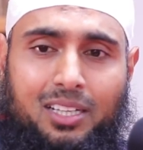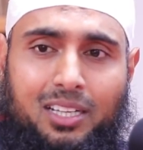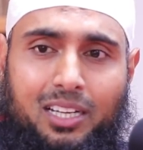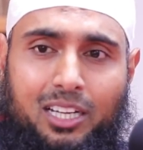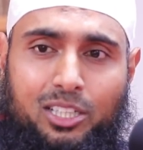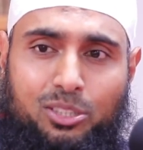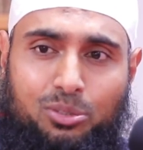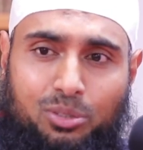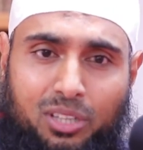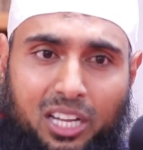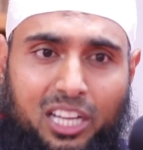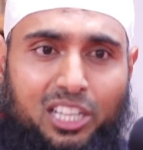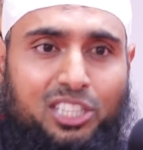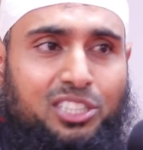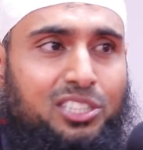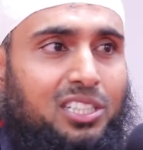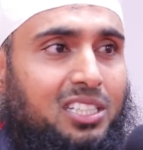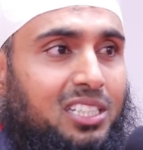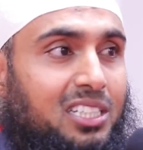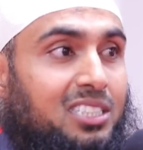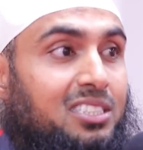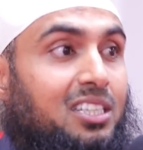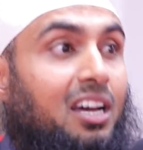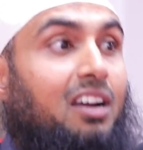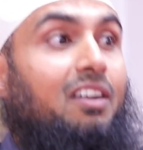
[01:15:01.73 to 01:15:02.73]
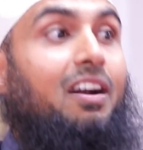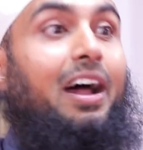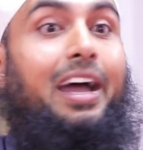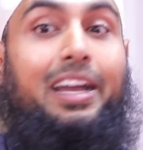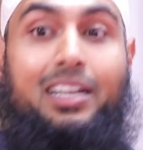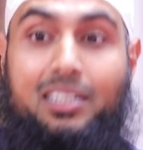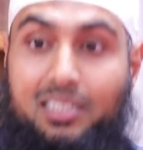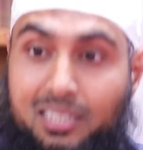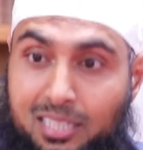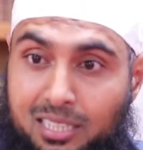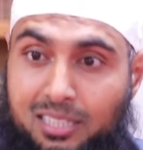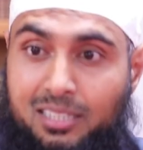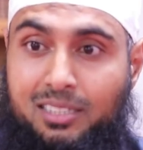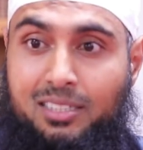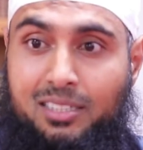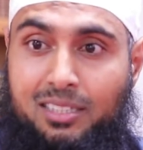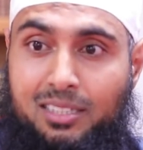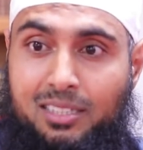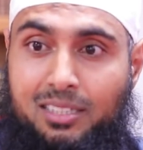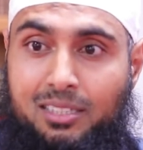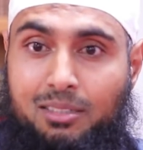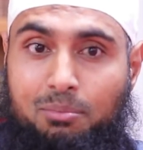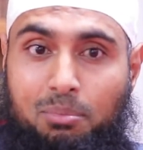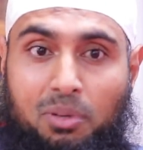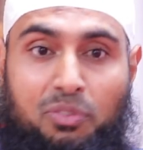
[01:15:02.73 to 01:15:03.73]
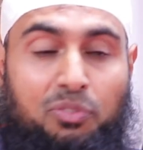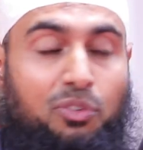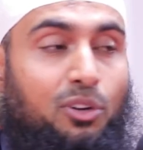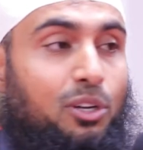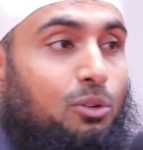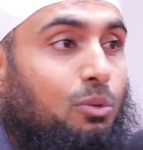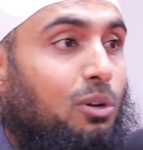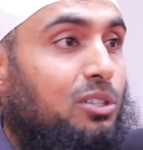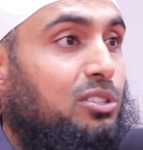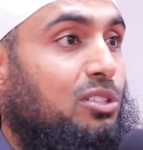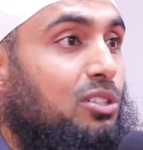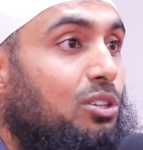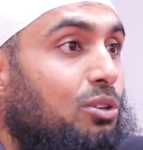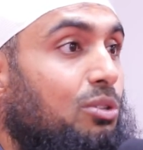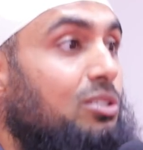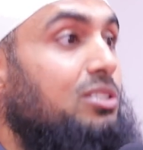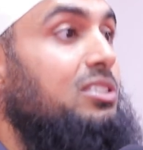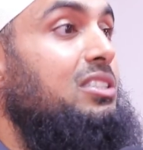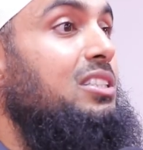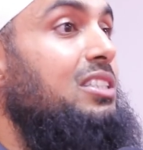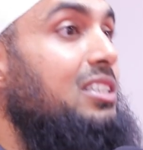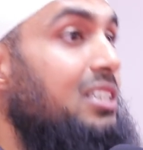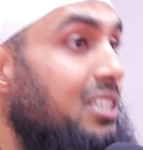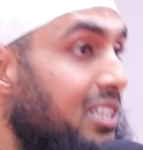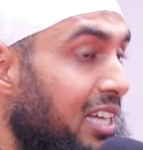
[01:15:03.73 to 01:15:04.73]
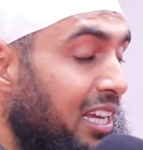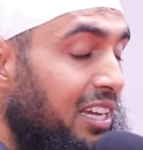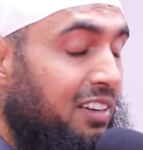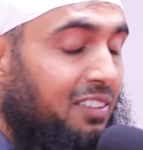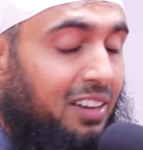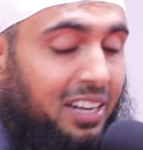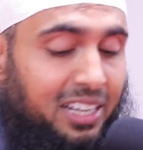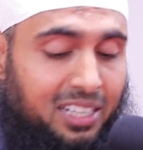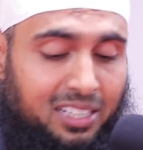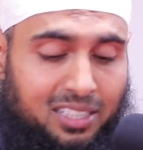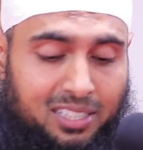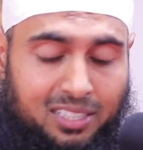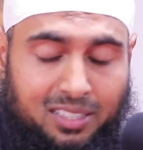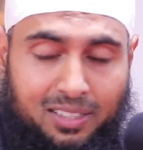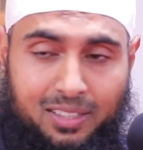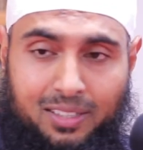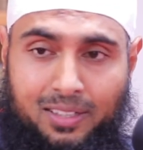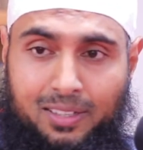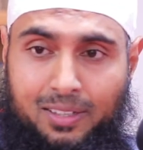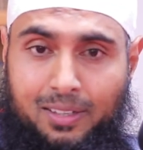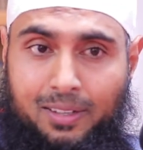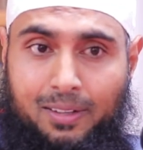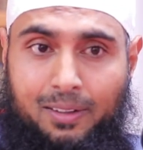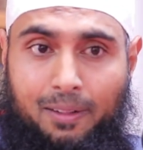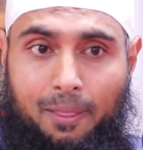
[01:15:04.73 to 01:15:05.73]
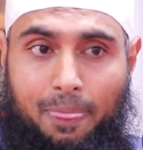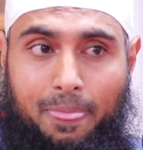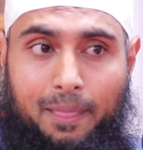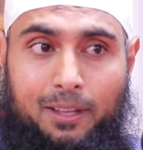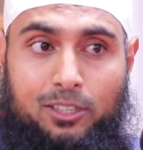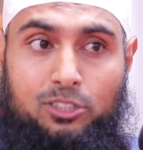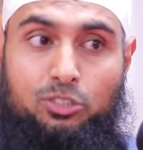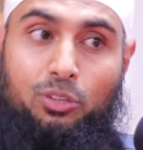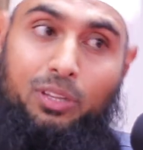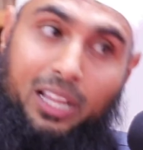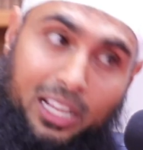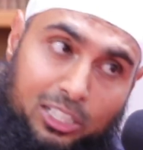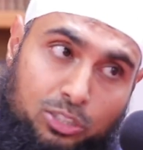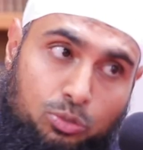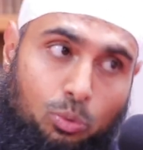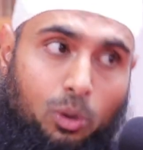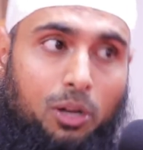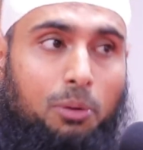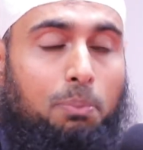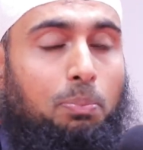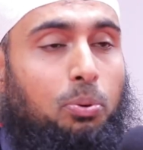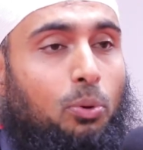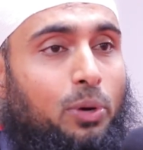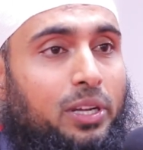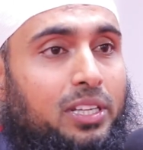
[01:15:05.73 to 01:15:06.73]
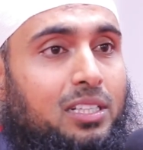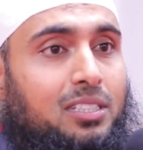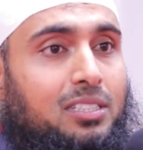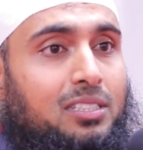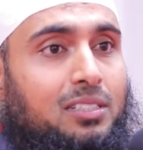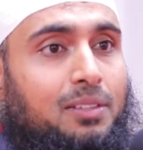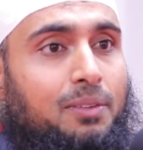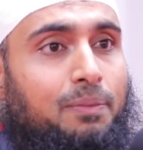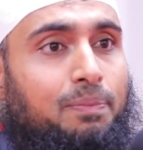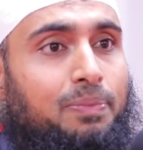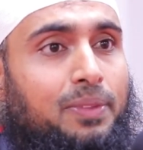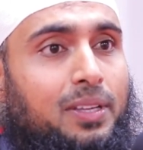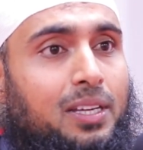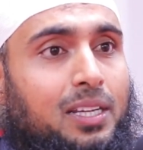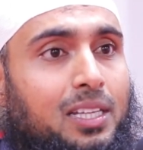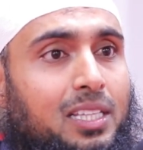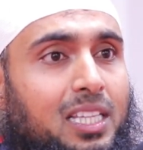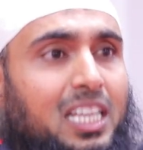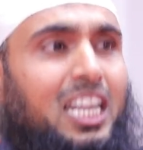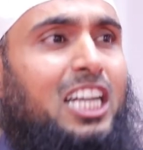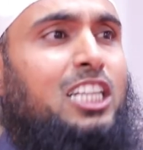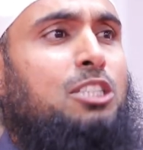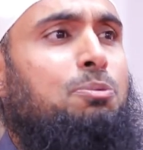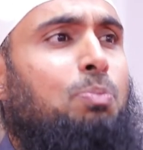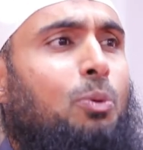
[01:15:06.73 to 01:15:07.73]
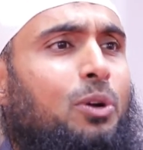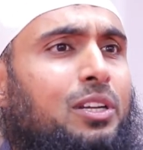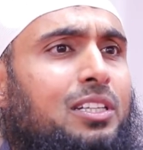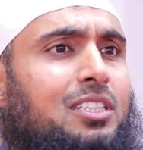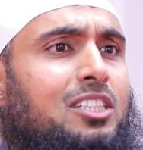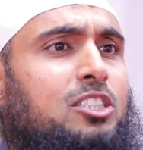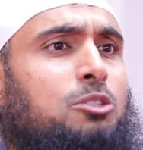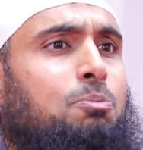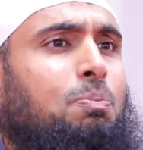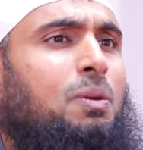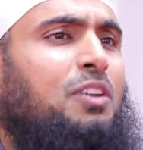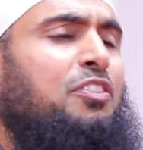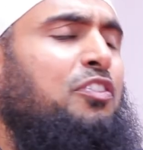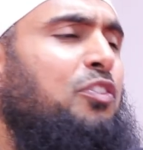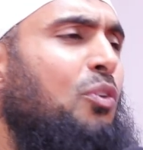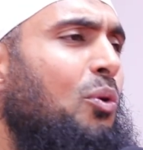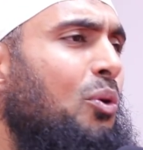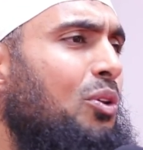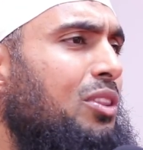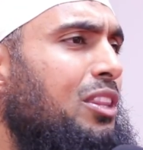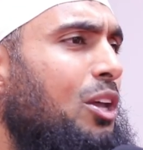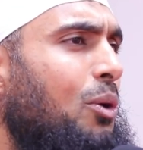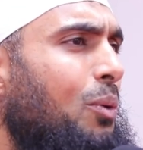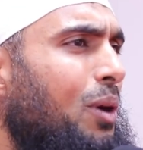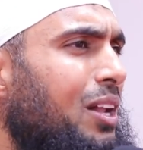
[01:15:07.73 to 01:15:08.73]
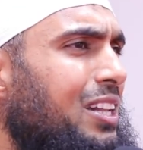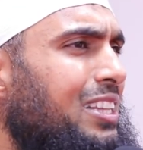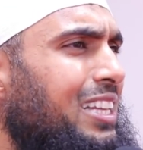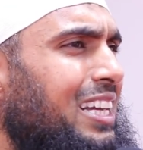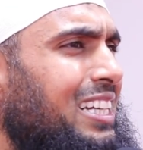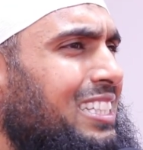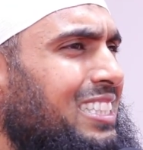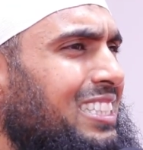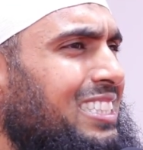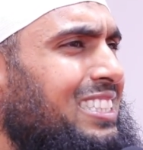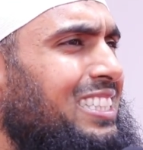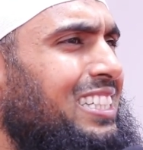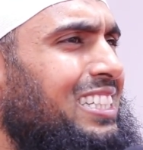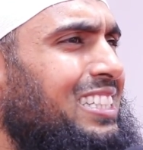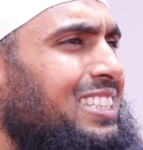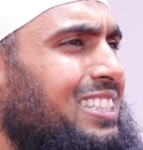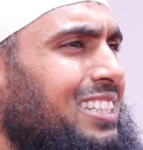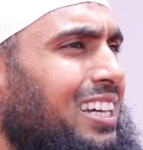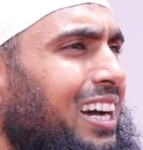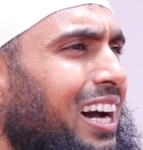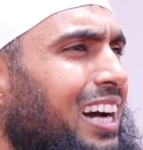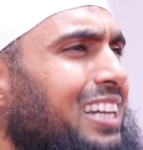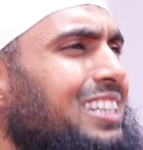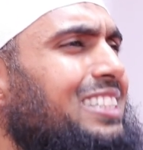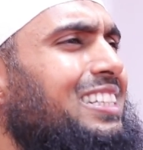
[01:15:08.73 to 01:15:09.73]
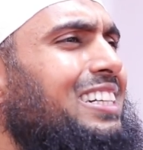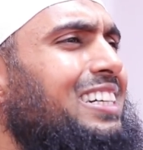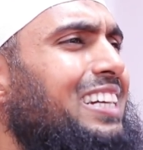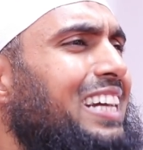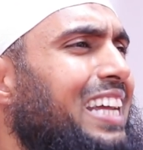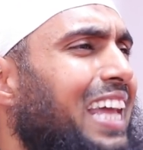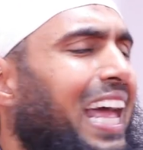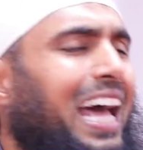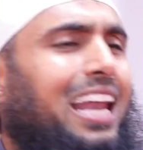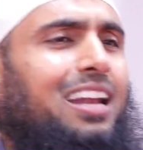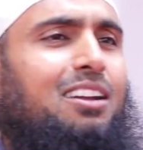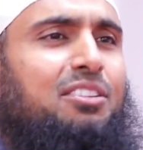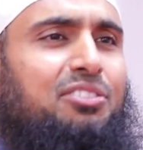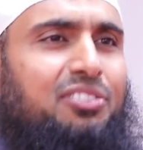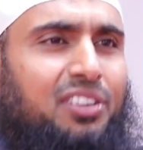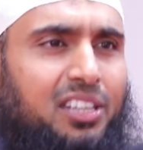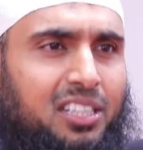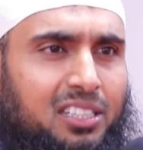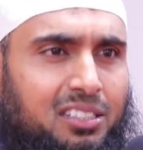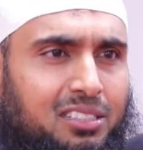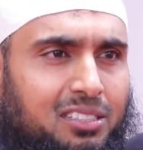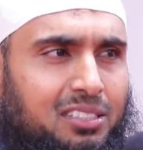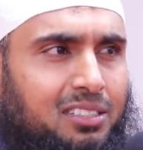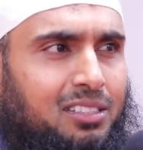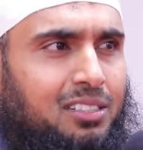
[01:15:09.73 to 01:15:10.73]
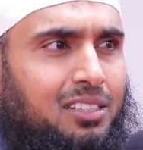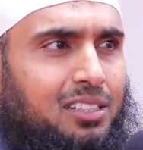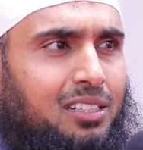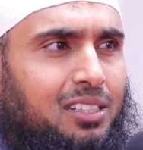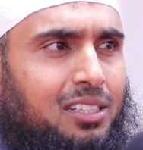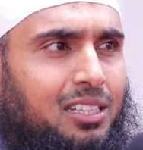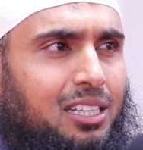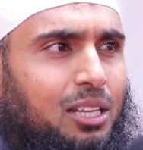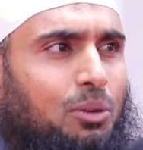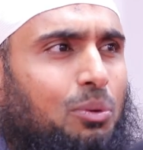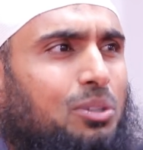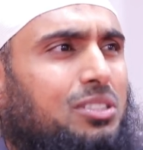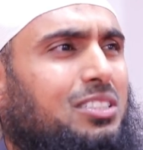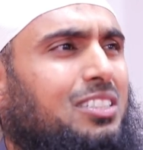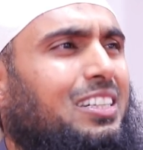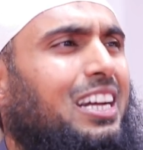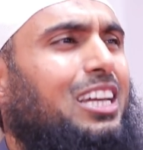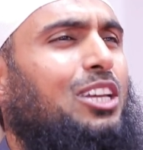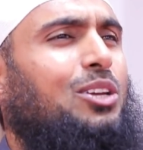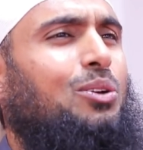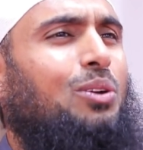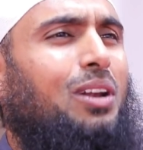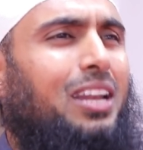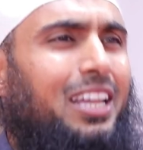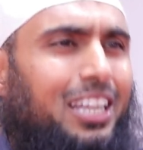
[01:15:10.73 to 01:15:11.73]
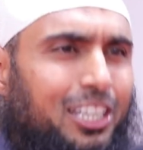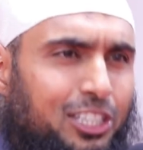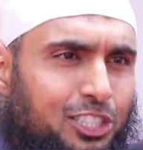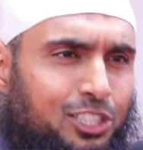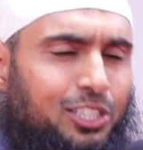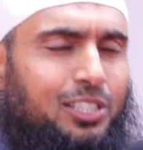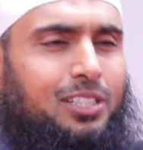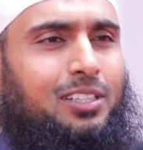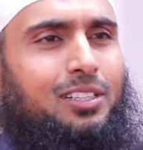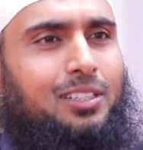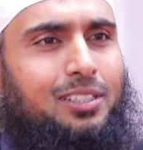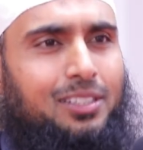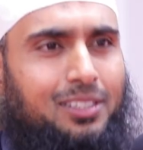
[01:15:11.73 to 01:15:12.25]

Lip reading: Education is a right. Before it wasn't considered a right. So that's one point. The next point is before the world existed under a caliphate, there was regulation.